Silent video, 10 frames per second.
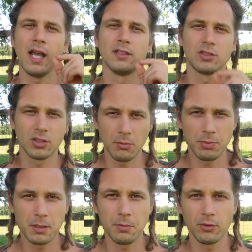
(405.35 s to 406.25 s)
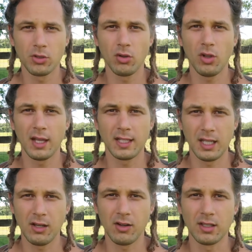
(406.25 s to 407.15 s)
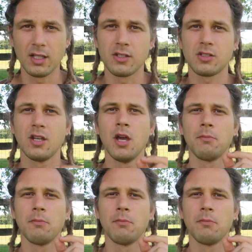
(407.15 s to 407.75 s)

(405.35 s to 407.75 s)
and some people don't like hearing this